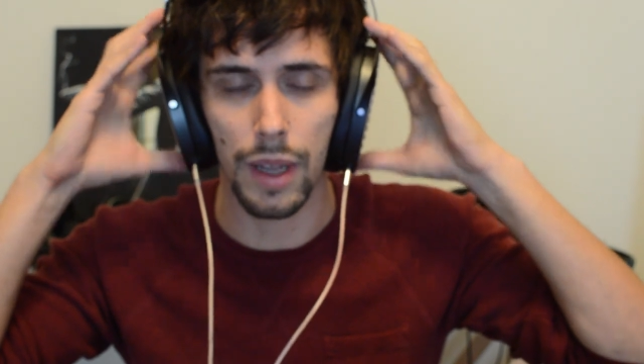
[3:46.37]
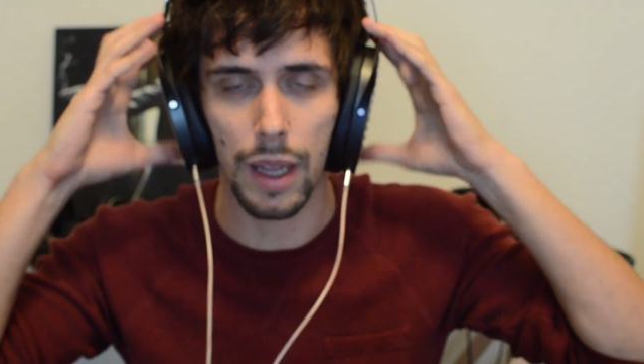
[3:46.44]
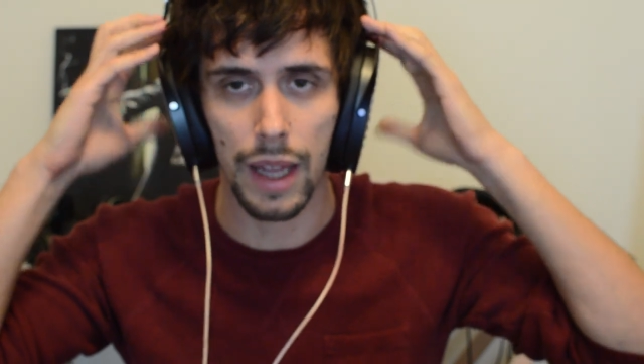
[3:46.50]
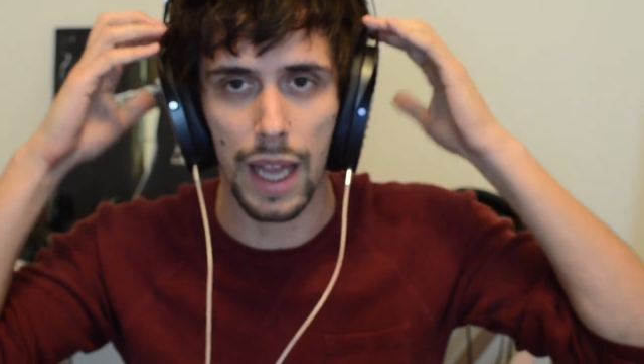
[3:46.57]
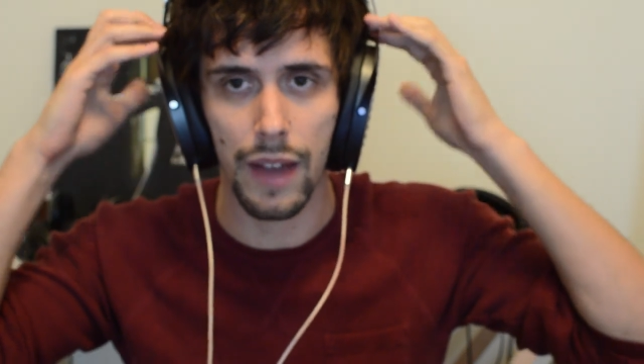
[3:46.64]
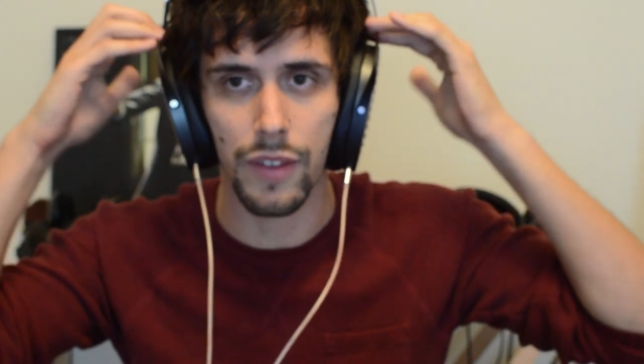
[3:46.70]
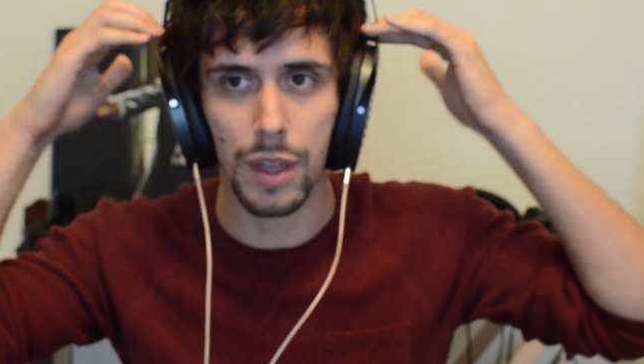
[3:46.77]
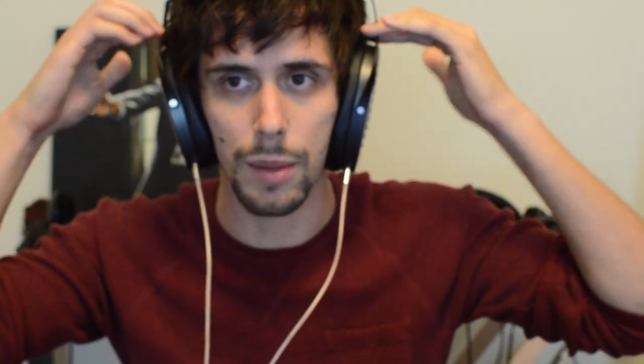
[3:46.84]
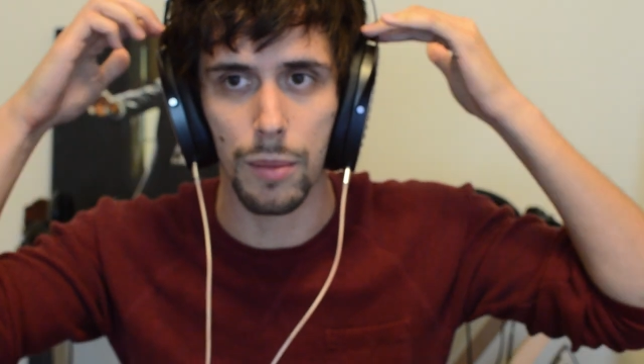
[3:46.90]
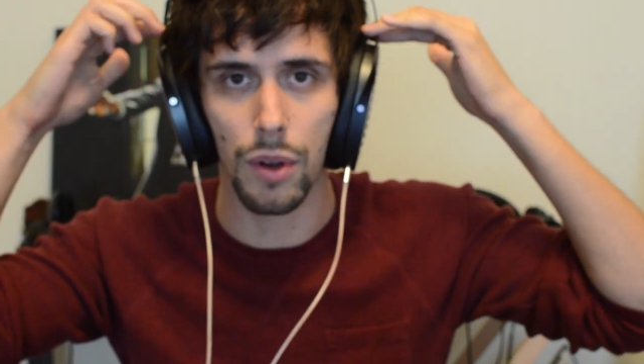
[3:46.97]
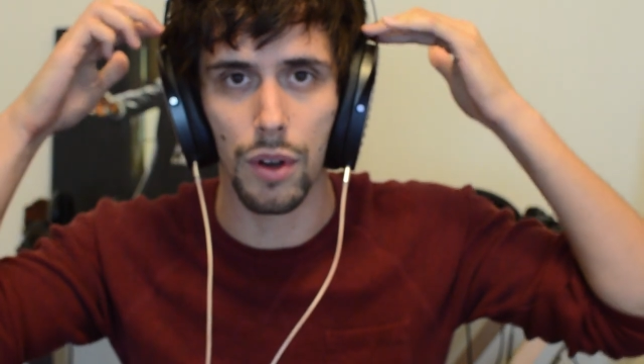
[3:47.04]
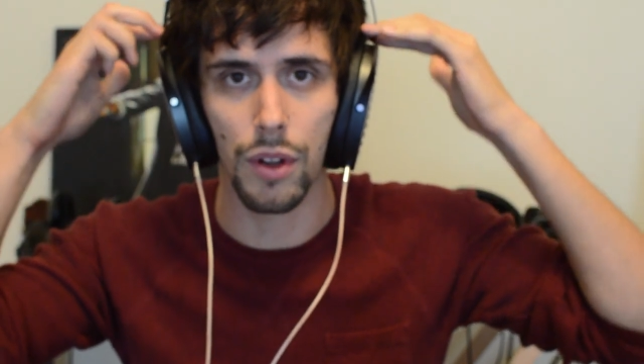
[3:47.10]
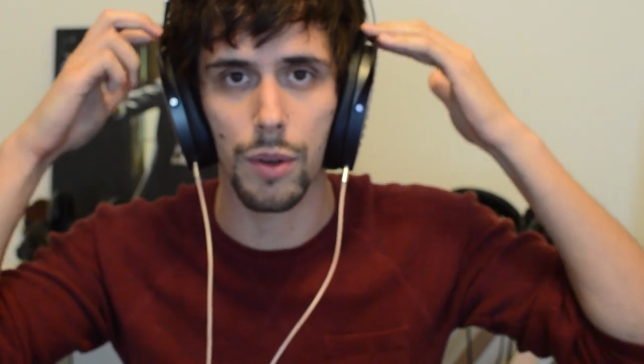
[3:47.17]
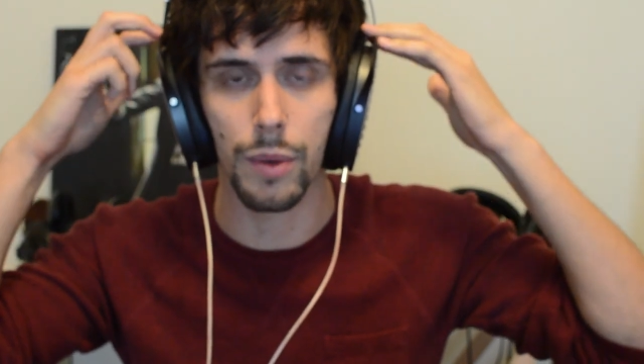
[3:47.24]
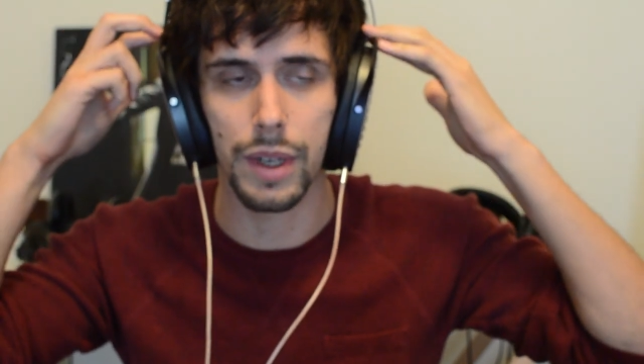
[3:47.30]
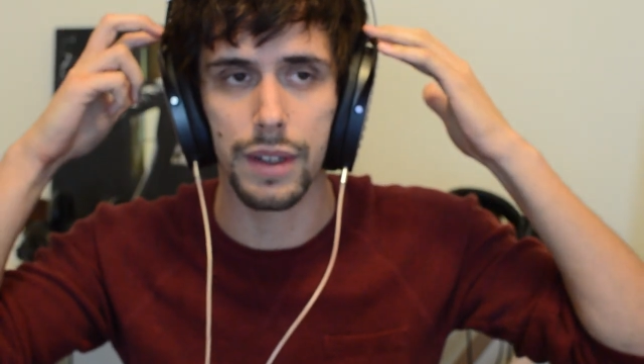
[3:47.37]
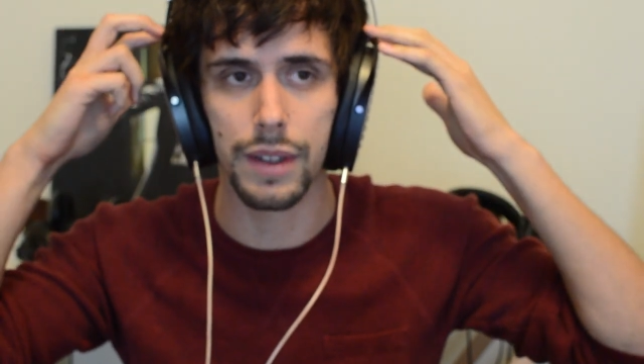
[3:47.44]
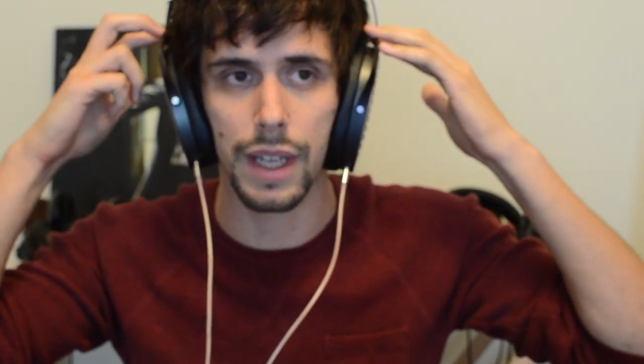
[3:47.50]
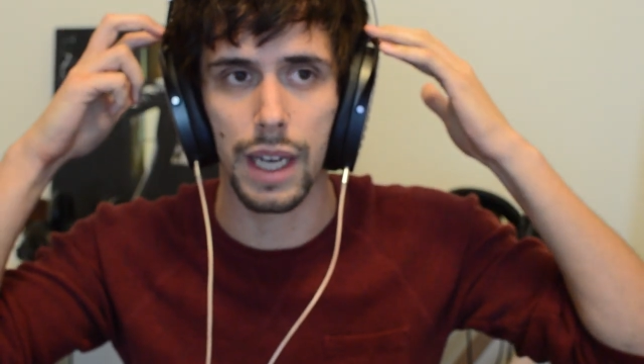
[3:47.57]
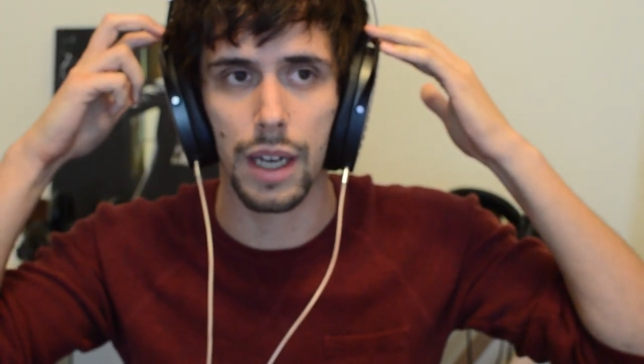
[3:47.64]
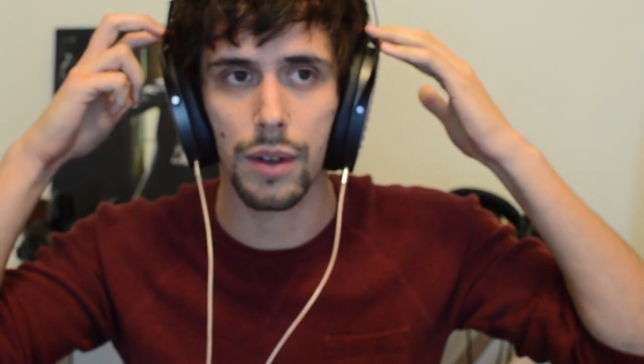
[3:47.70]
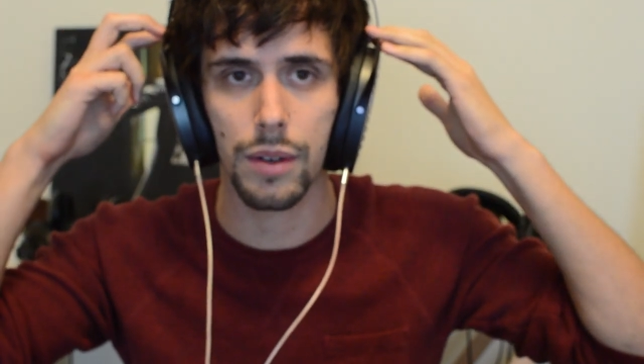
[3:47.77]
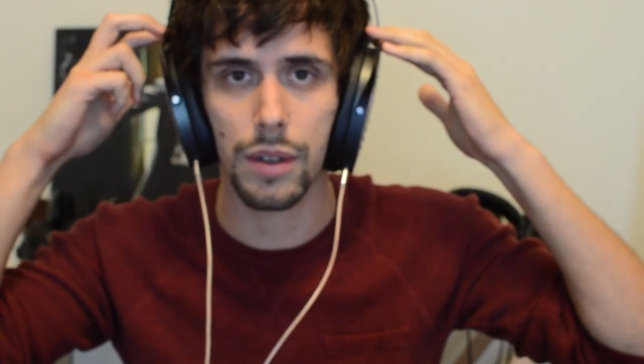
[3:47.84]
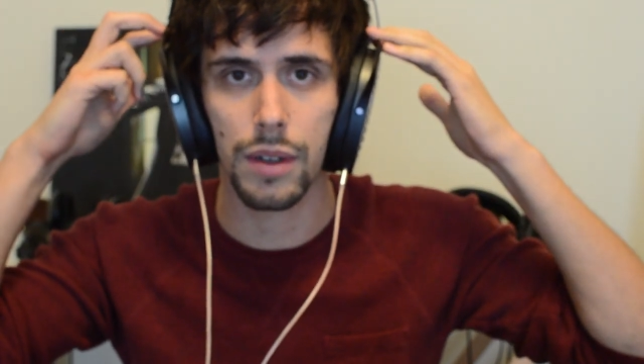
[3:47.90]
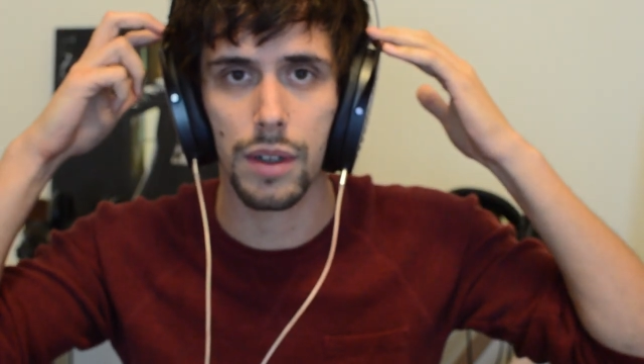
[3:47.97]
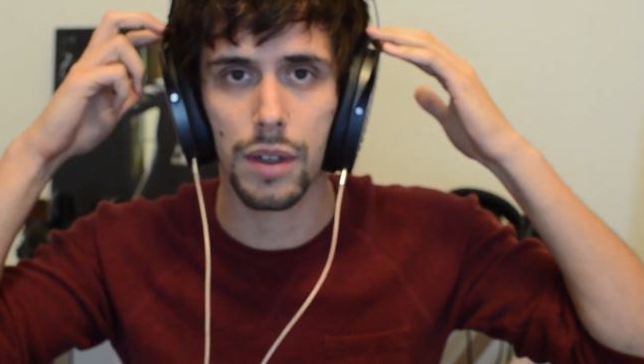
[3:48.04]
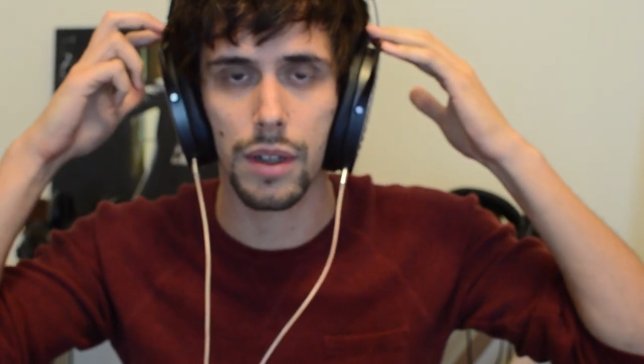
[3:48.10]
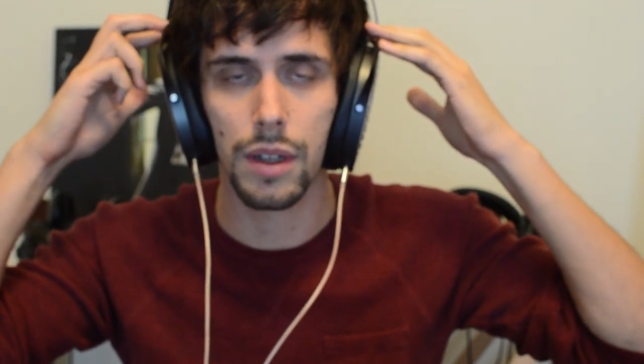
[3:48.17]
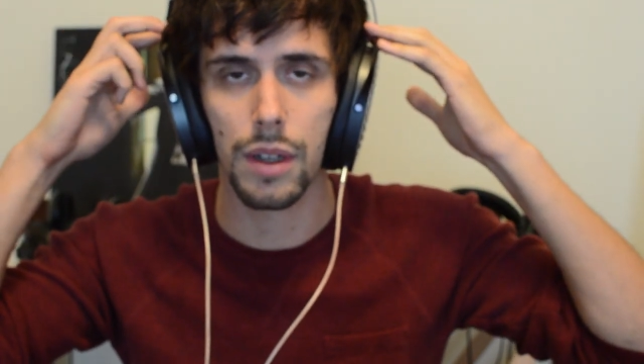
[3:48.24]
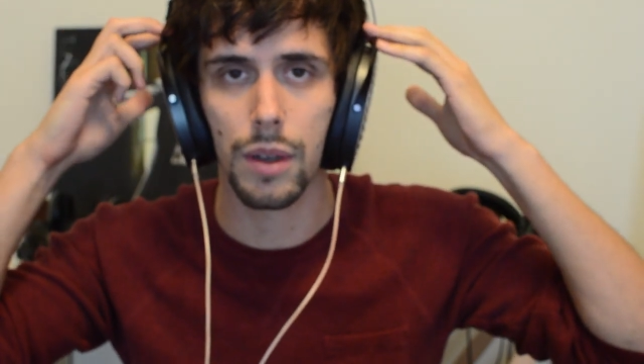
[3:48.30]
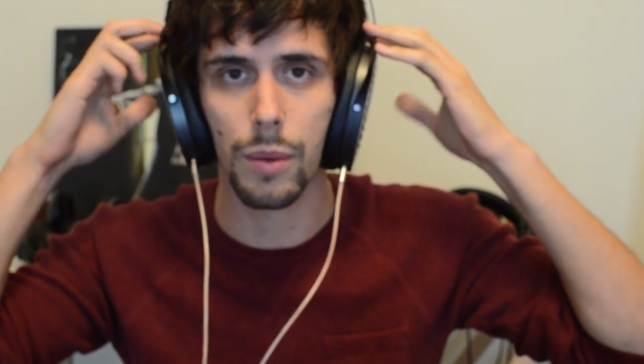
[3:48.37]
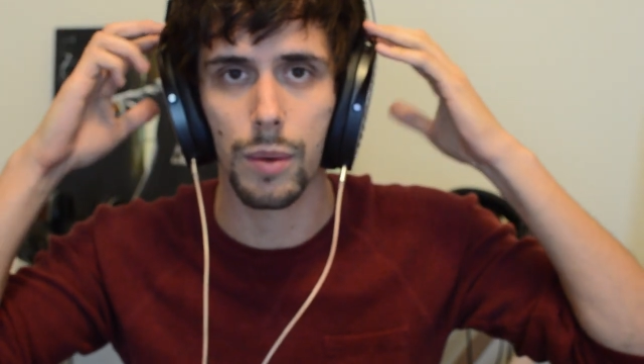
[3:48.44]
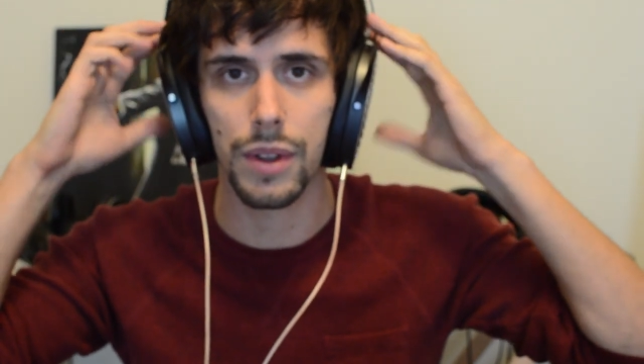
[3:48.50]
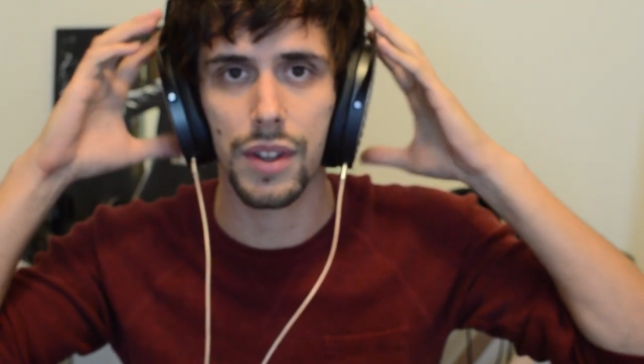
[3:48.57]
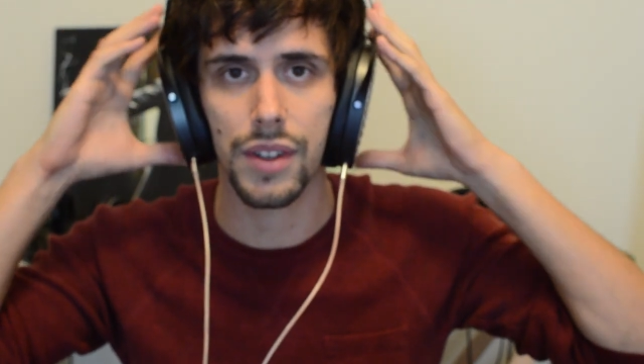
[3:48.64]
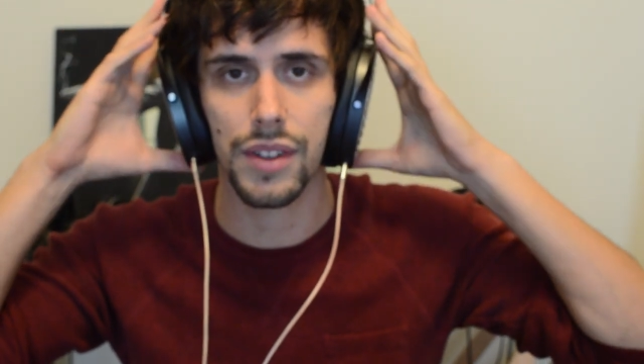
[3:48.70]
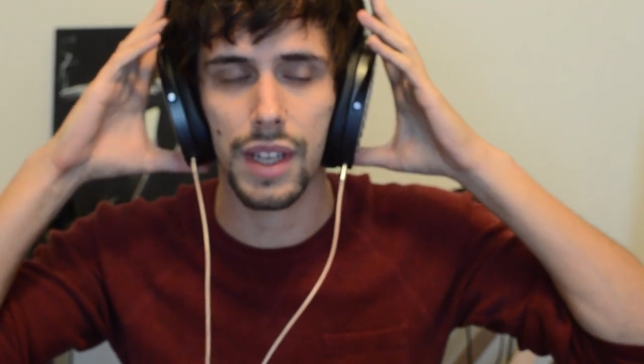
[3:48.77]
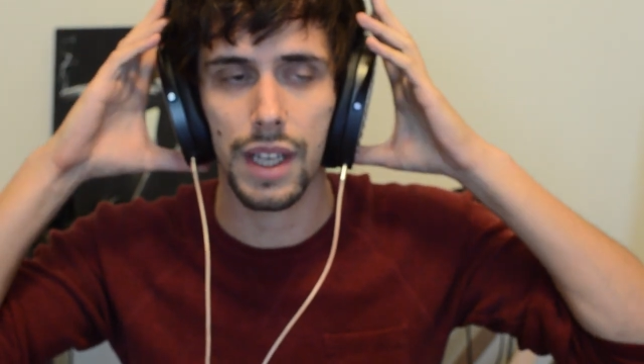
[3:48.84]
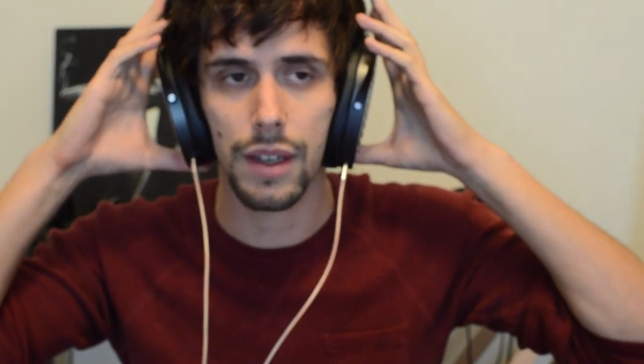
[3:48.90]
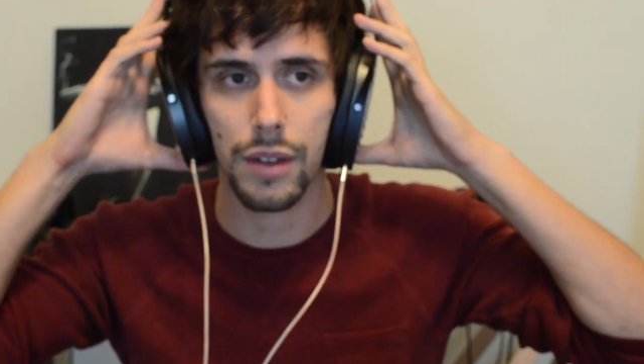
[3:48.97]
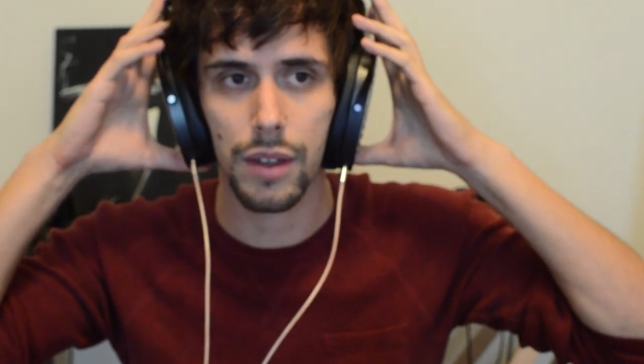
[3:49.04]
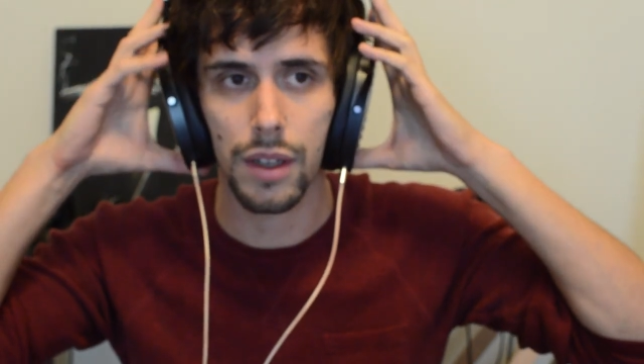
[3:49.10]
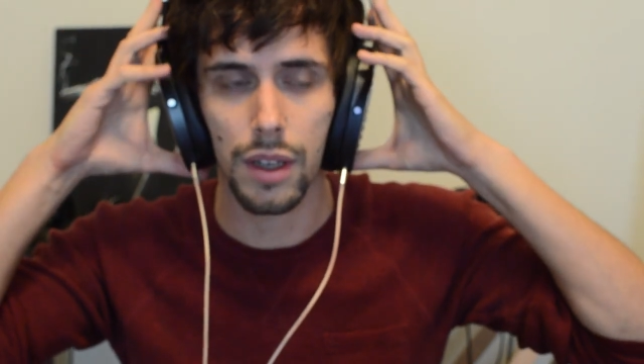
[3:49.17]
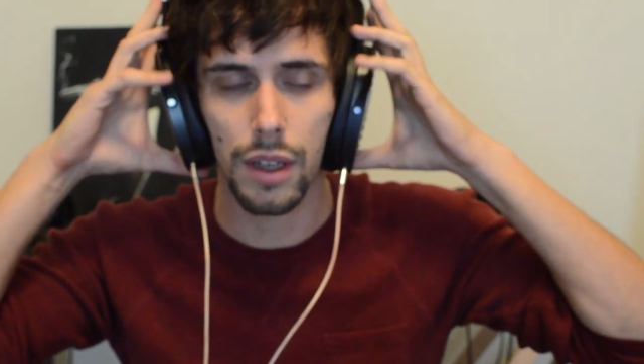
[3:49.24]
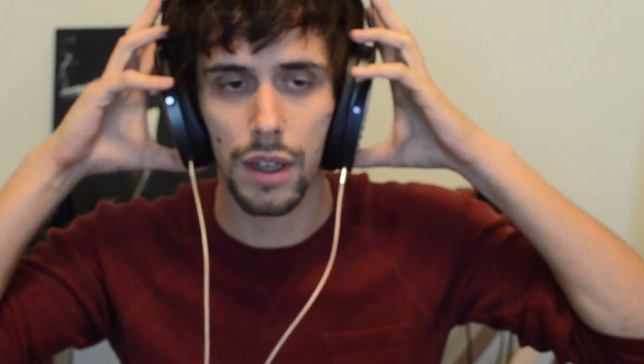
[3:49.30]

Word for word: having them all the way down with the sound.